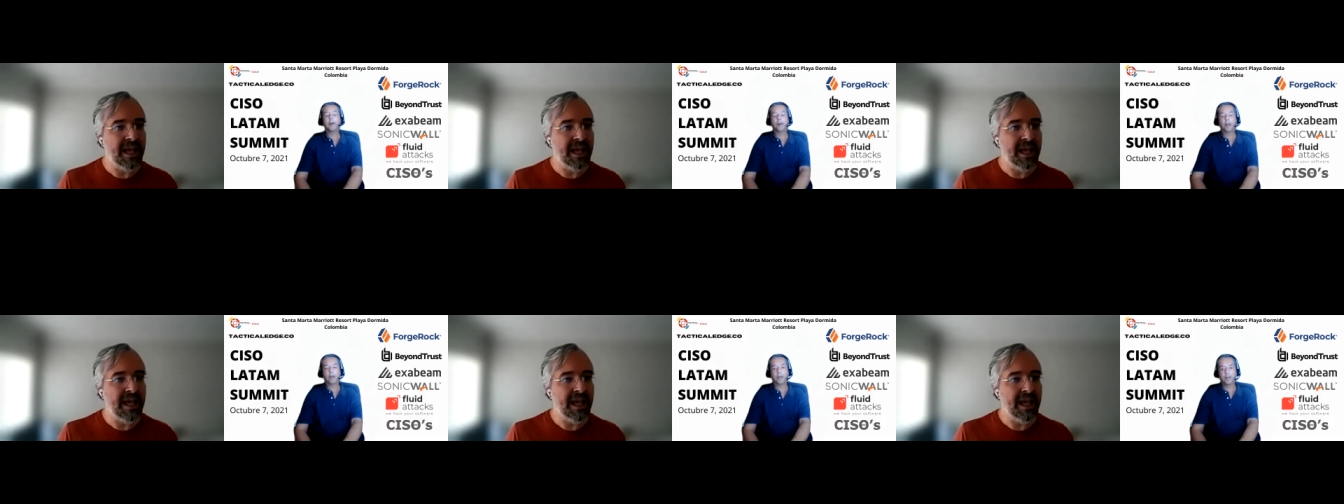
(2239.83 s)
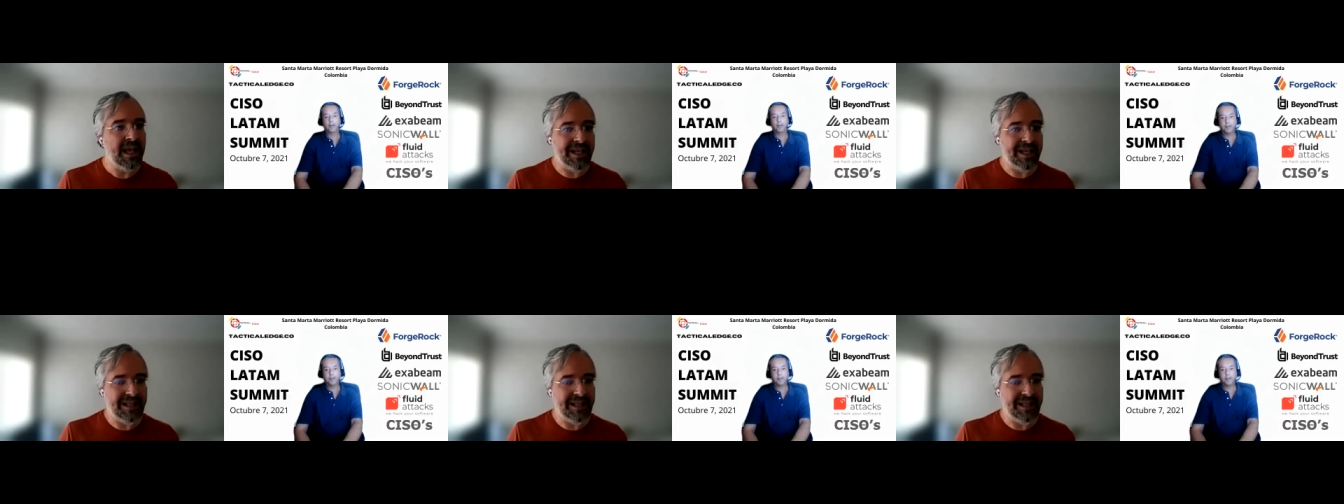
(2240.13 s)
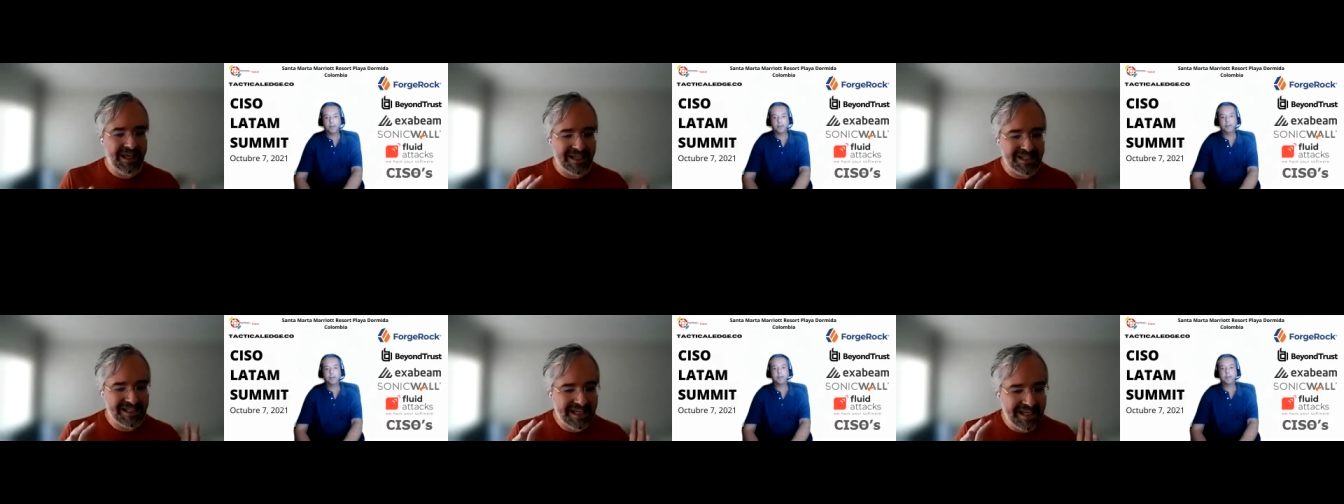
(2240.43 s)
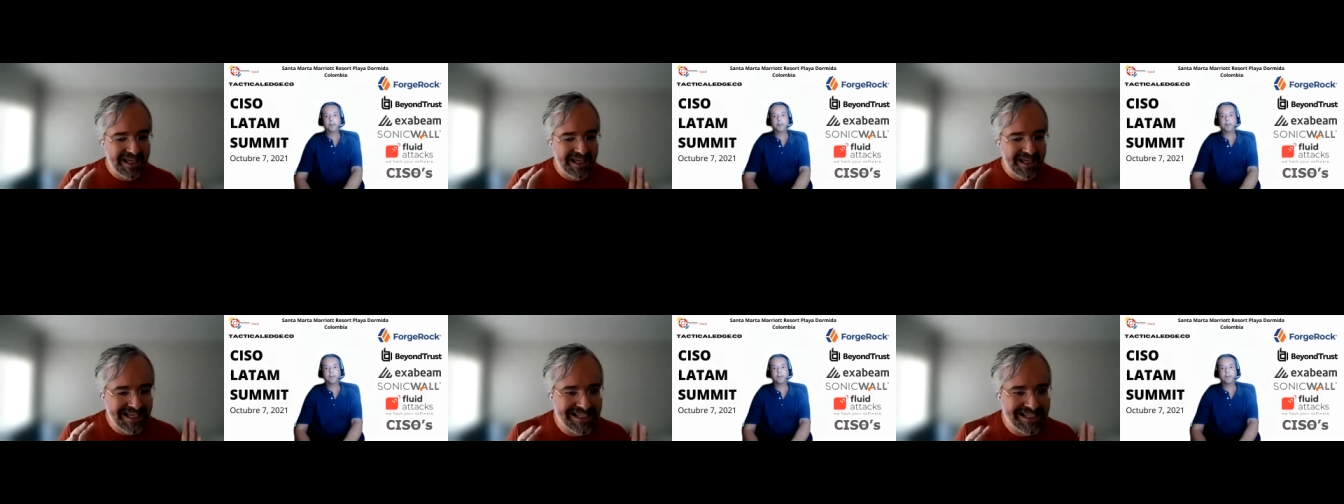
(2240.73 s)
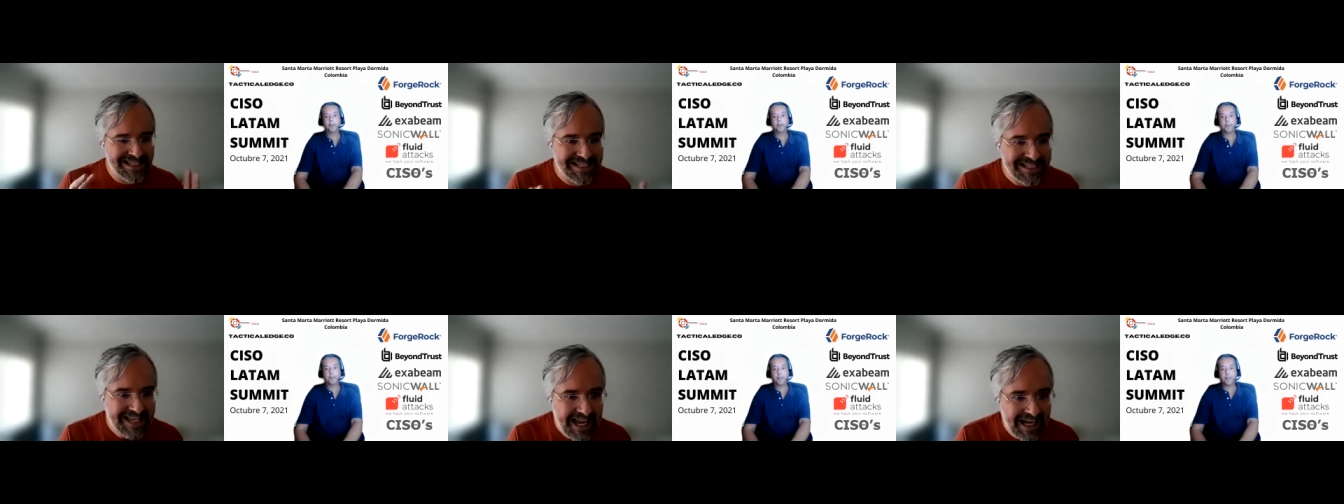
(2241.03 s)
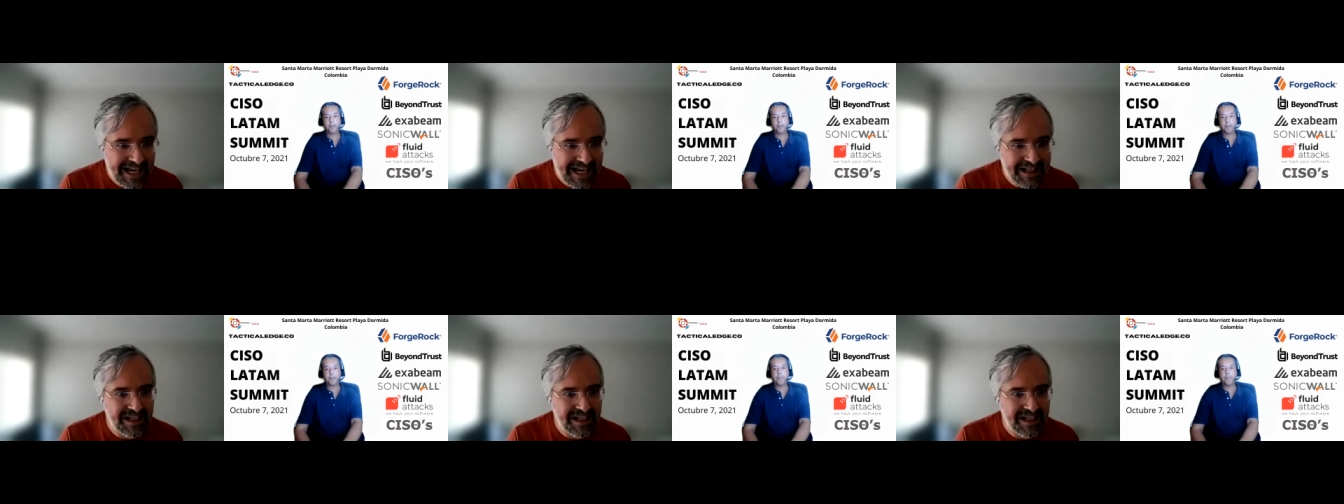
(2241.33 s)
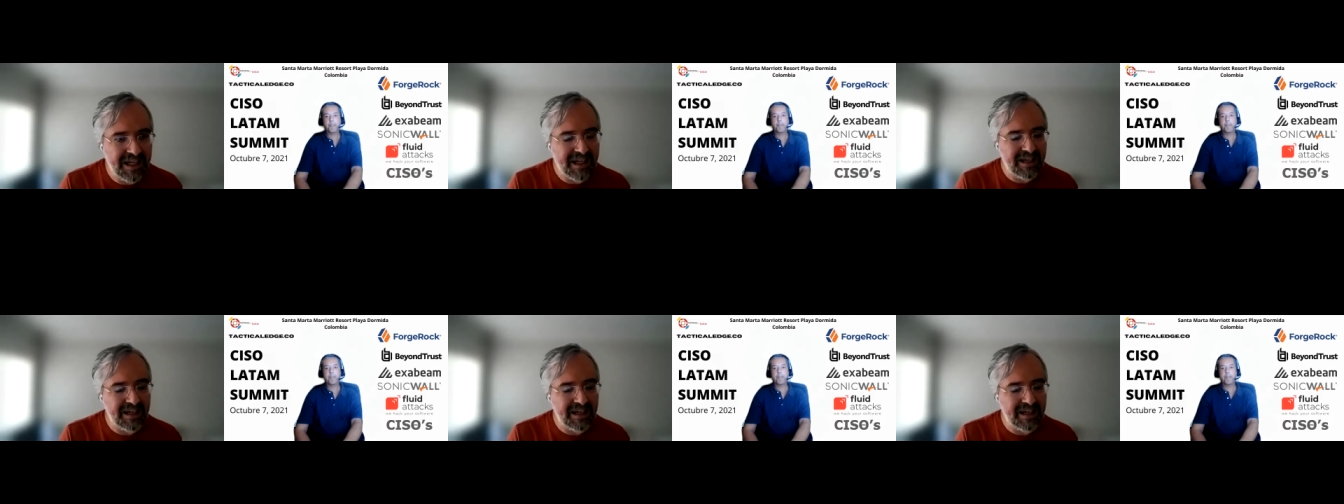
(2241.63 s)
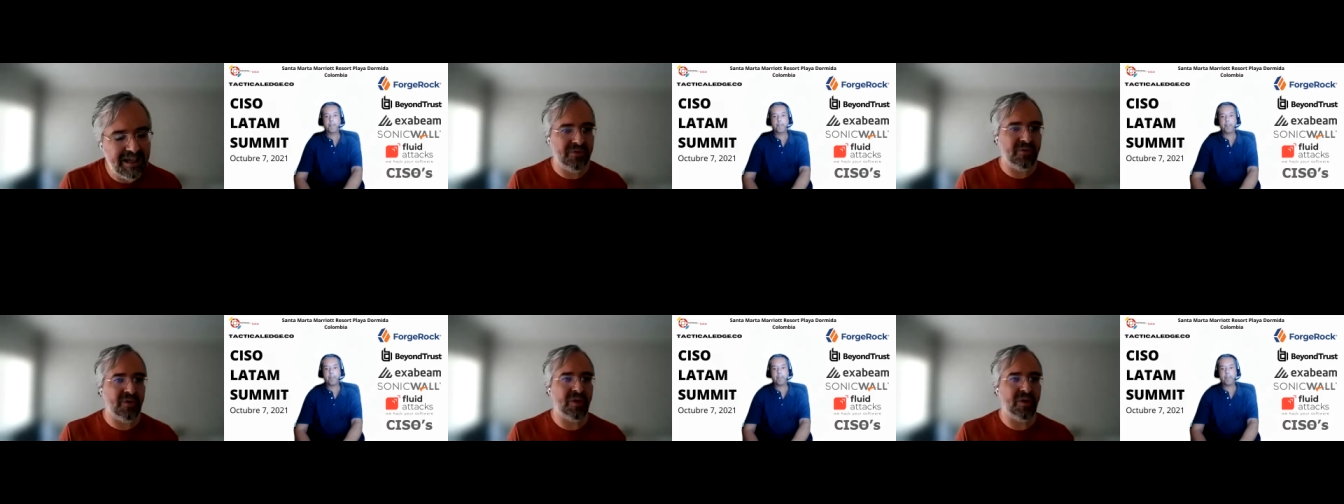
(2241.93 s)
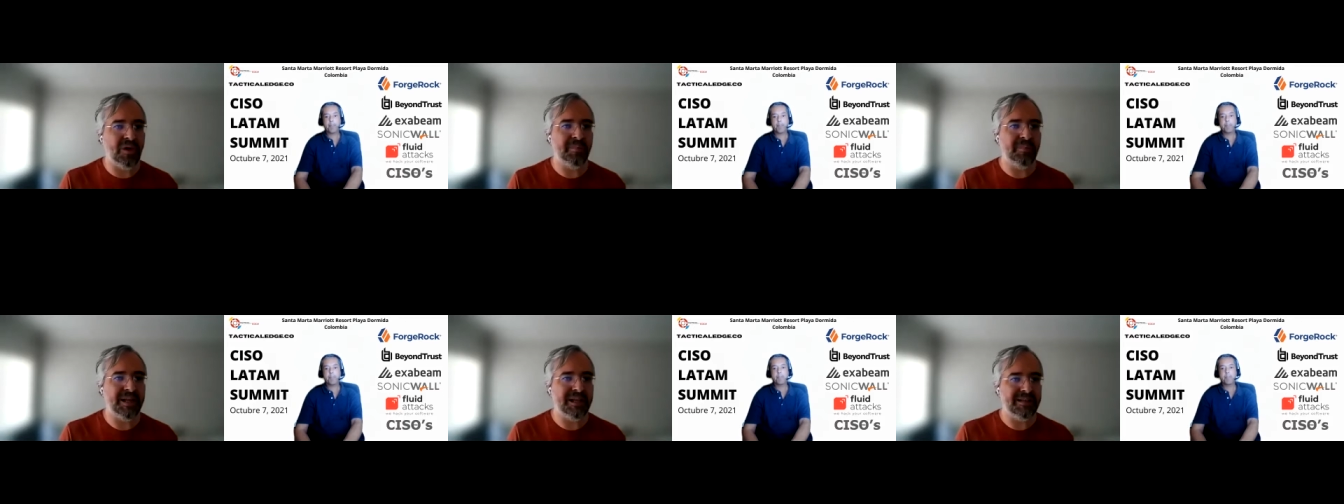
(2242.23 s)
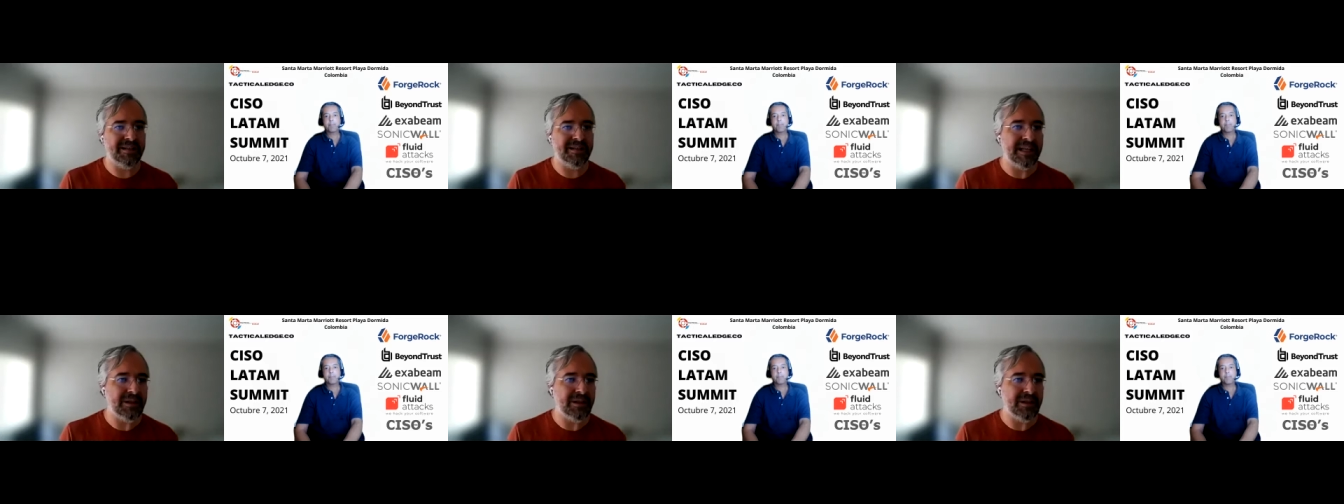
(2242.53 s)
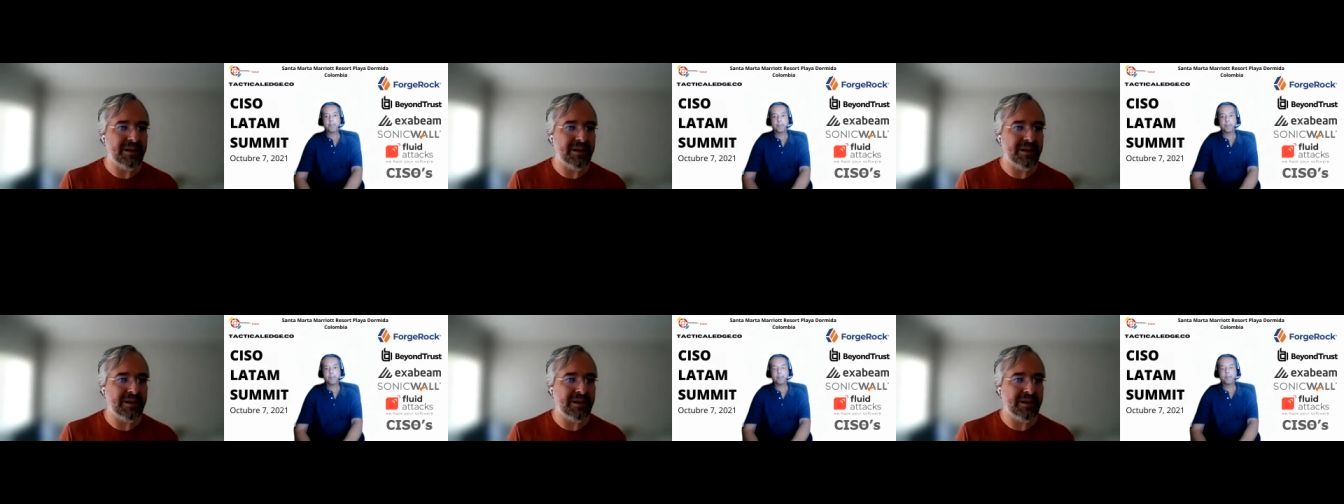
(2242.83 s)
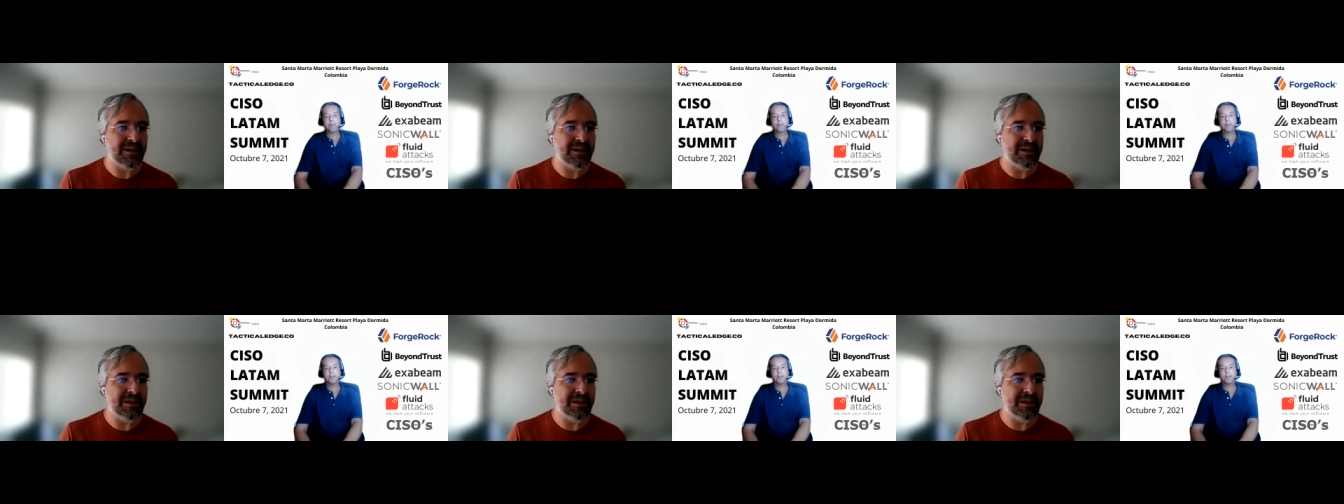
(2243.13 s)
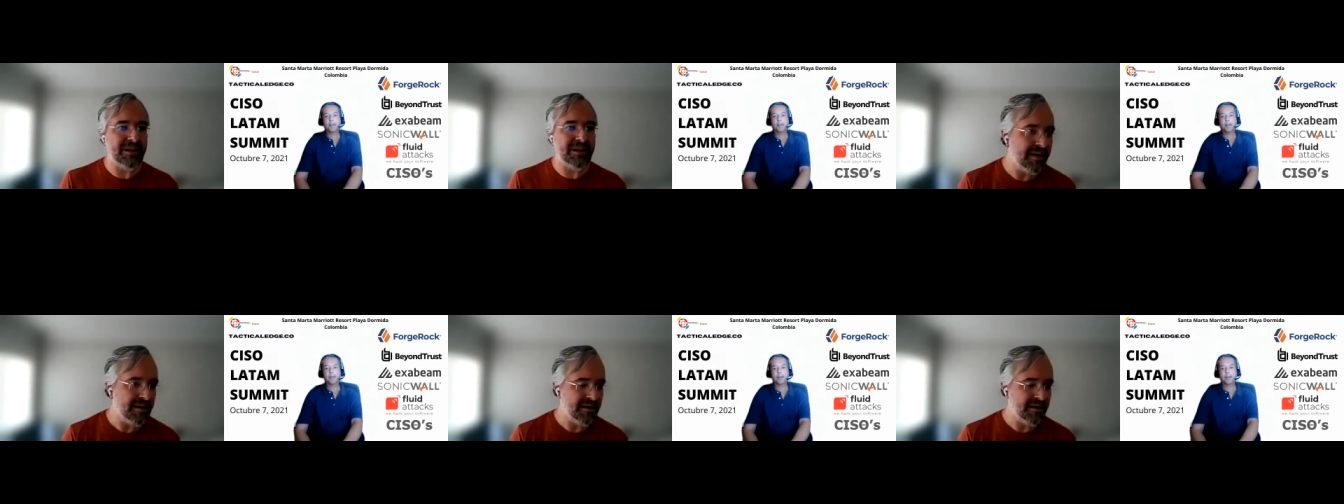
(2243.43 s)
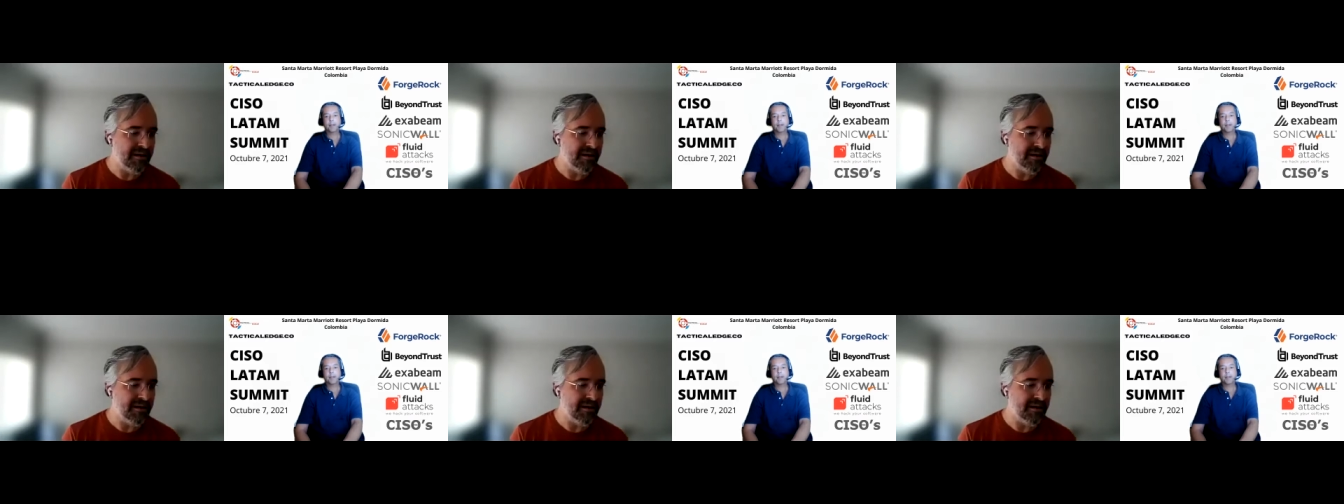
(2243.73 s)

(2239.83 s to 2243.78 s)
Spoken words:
Okay. So it is exactly in the format that we